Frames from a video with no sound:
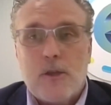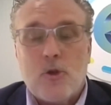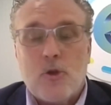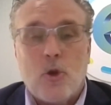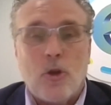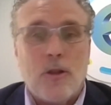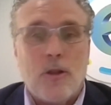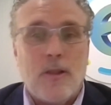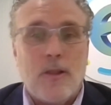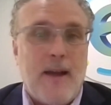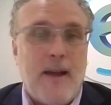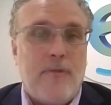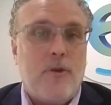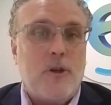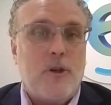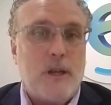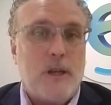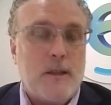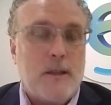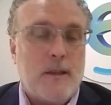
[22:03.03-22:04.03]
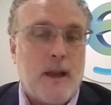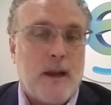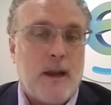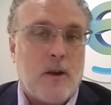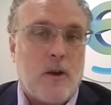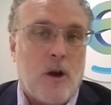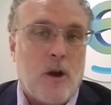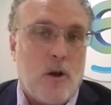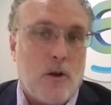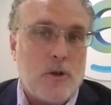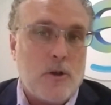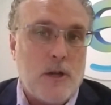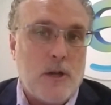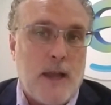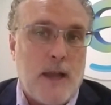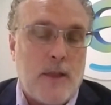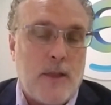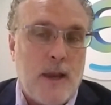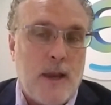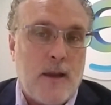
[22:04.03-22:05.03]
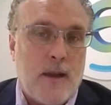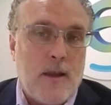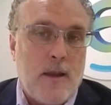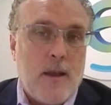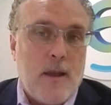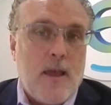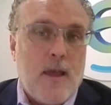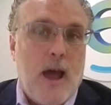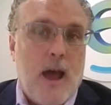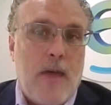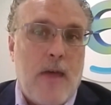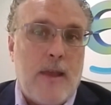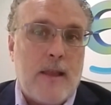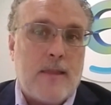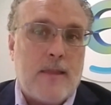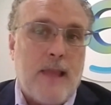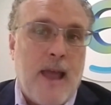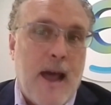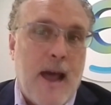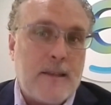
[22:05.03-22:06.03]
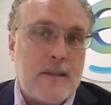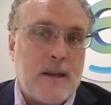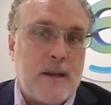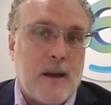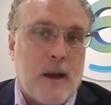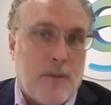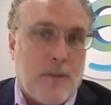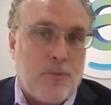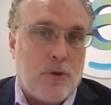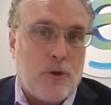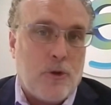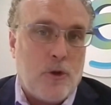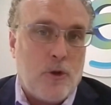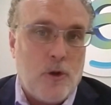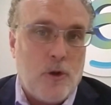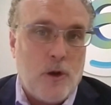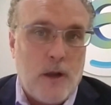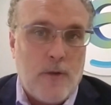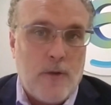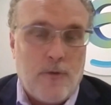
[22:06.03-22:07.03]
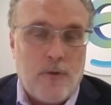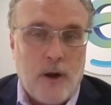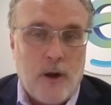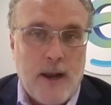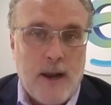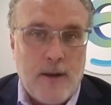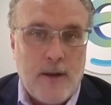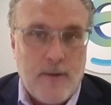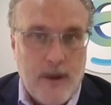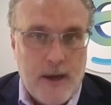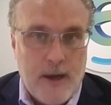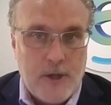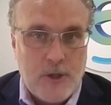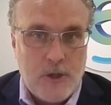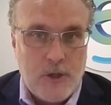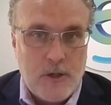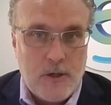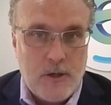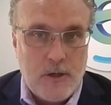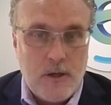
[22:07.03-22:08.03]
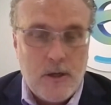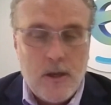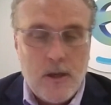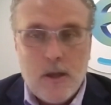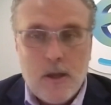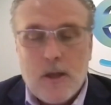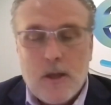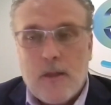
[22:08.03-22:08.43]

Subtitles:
So leveraging technology, I think that's an opportunity for innovation